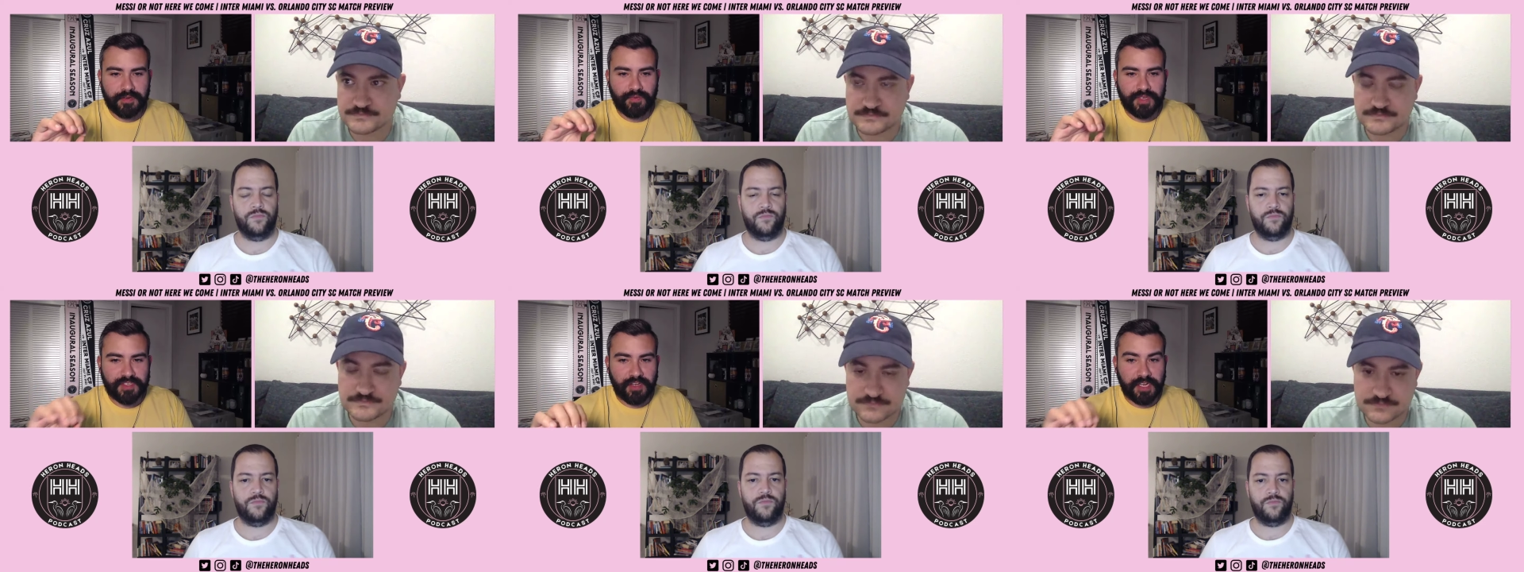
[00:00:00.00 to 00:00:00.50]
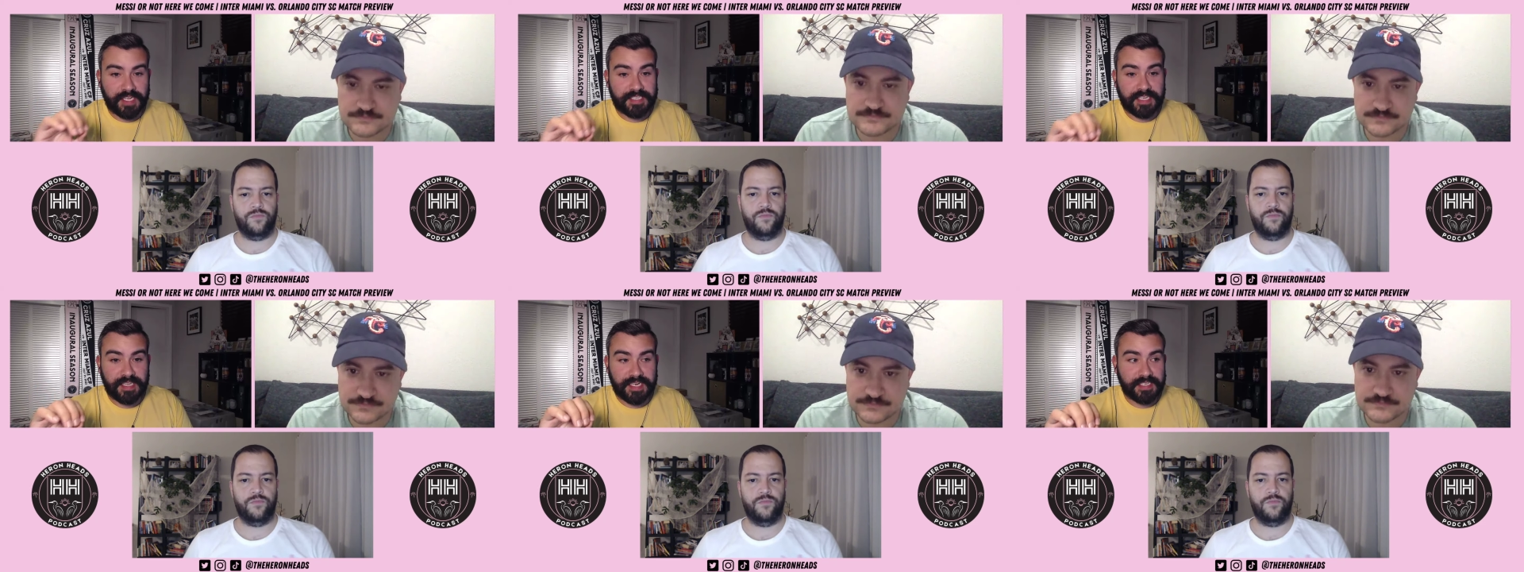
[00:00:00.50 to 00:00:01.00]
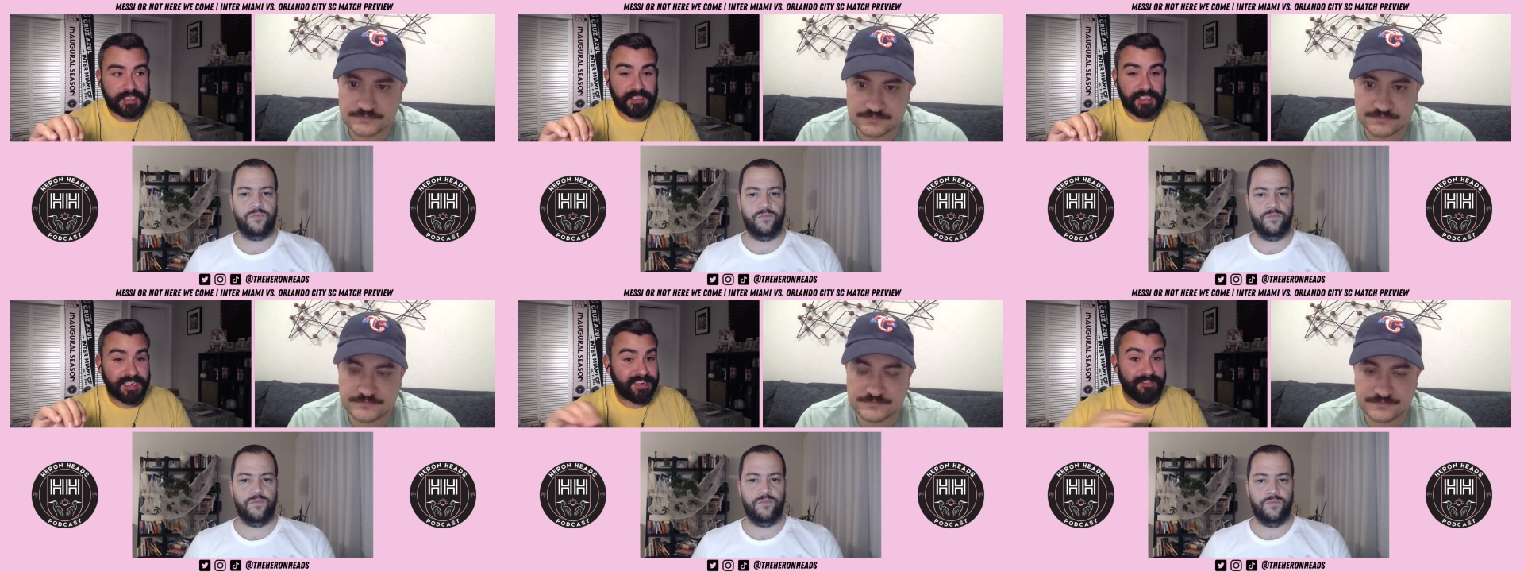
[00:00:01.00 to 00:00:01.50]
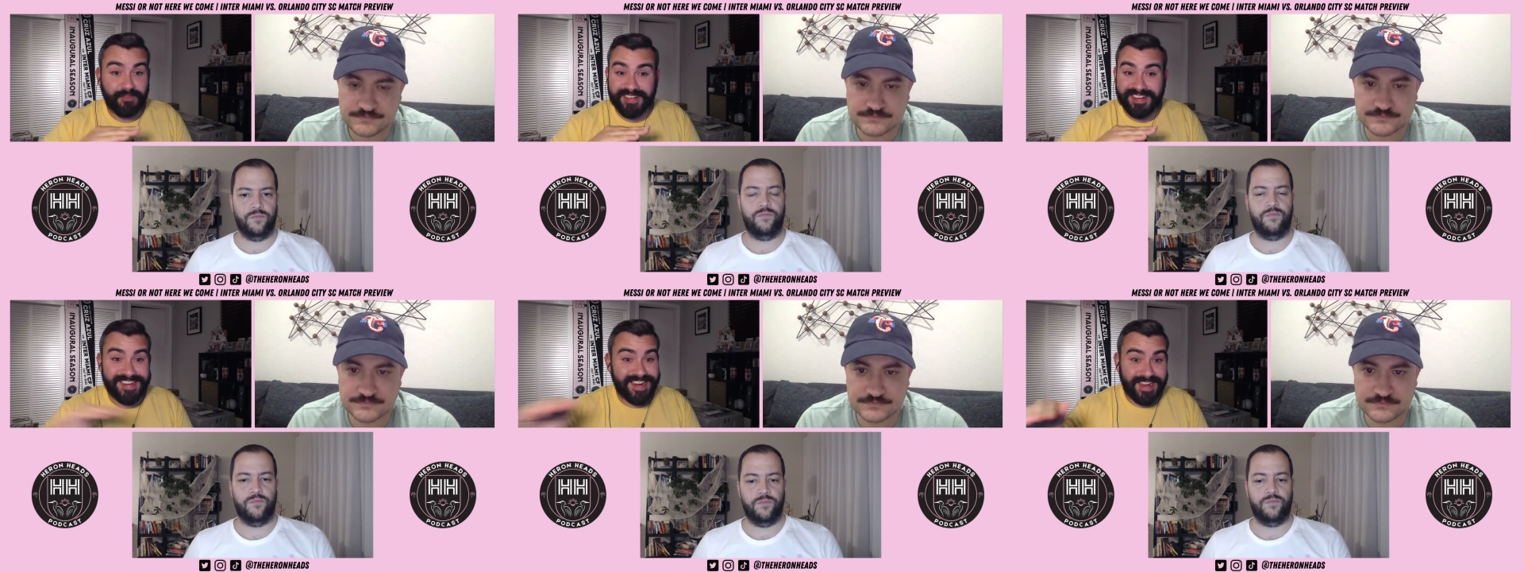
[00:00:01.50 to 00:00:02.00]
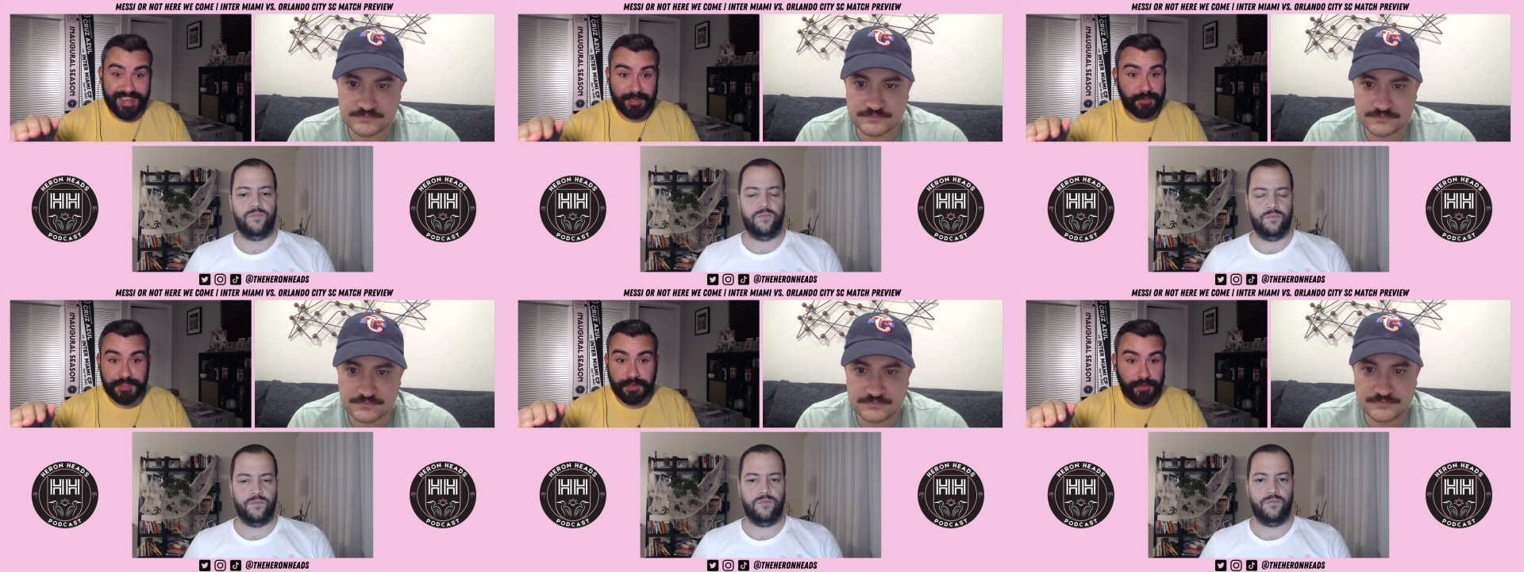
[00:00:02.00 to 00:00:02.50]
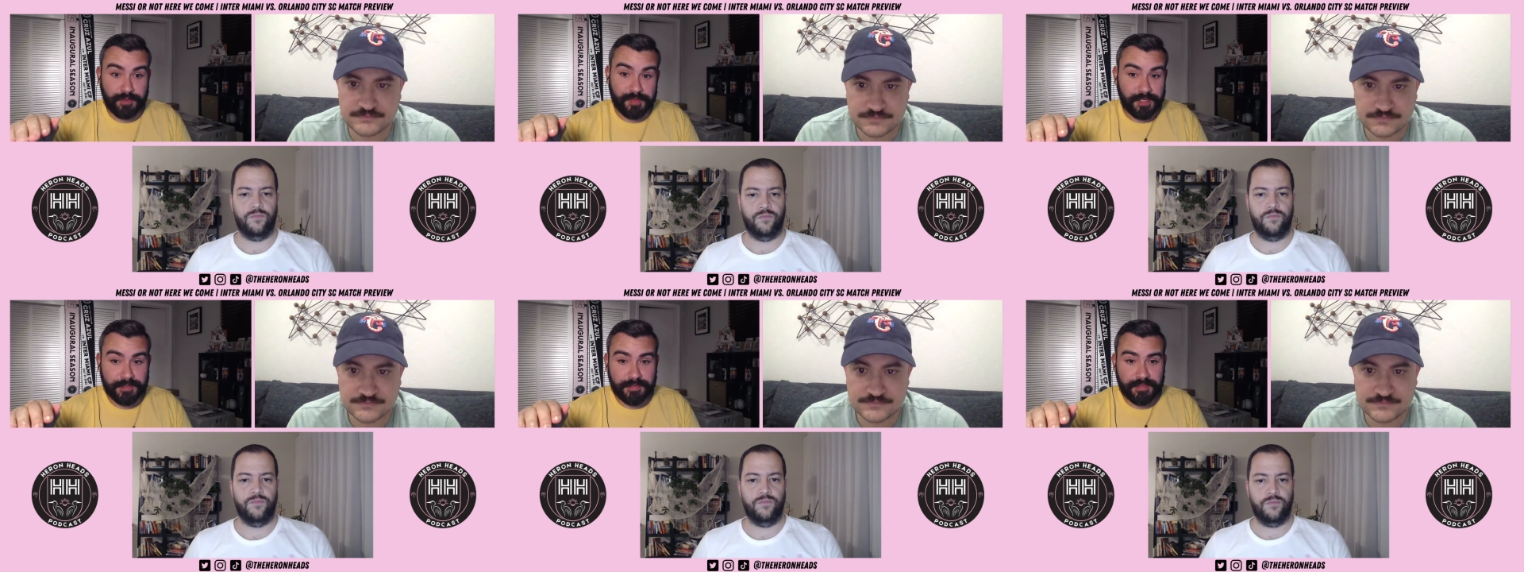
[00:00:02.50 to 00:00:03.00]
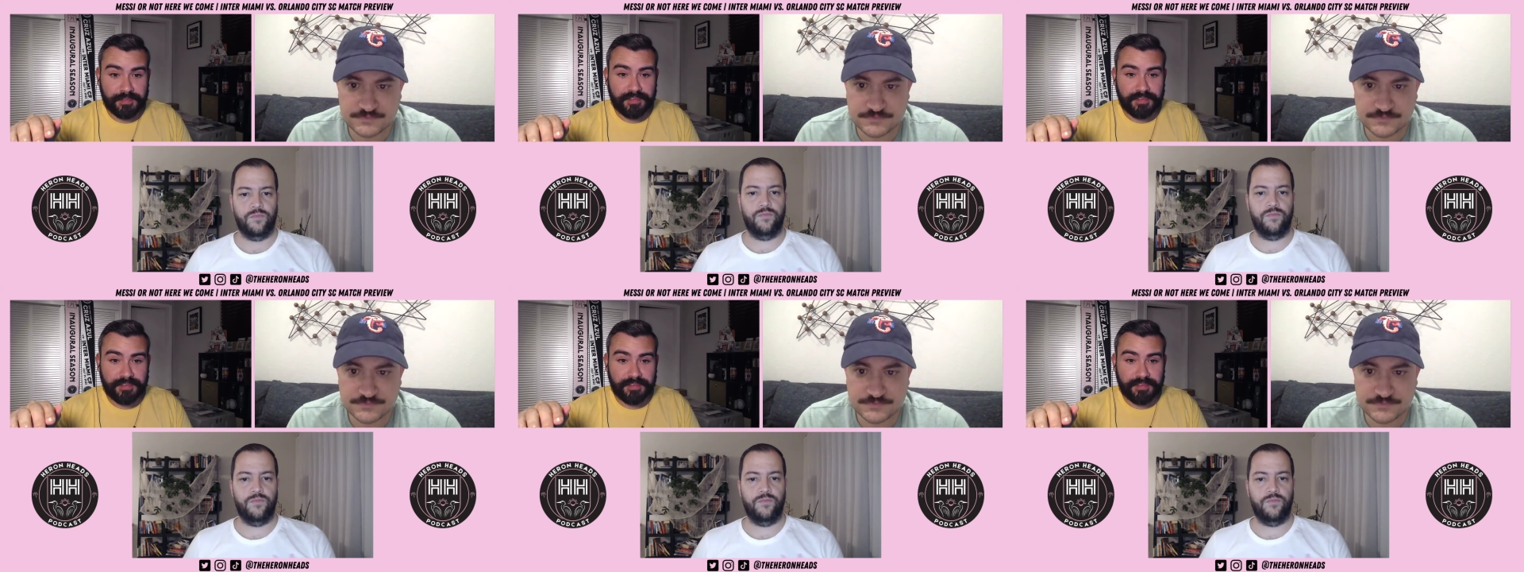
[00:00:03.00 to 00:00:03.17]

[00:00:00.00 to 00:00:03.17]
Speaker 1: We saw against Atlanta, not able to hold the ball.